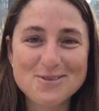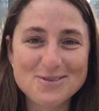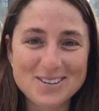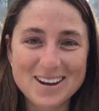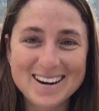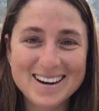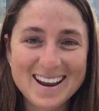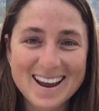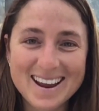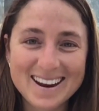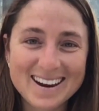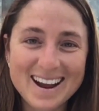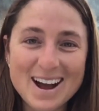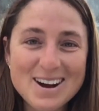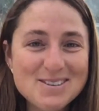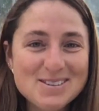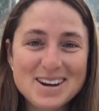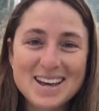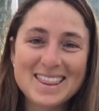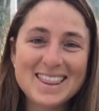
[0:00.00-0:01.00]
fun to hang
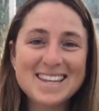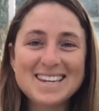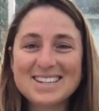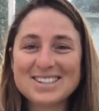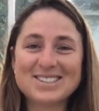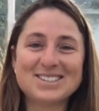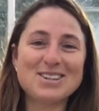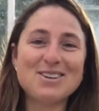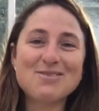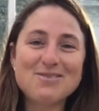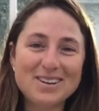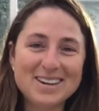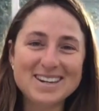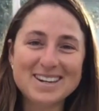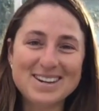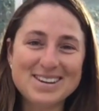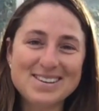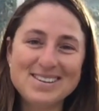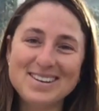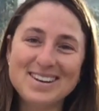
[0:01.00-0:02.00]
out with, and you're so fun
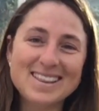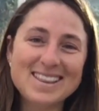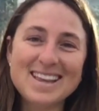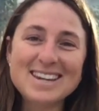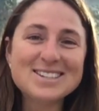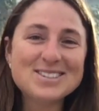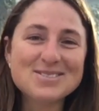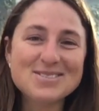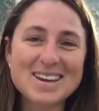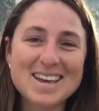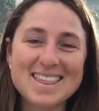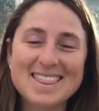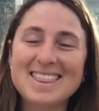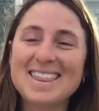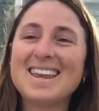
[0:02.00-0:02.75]
to go to lunch with.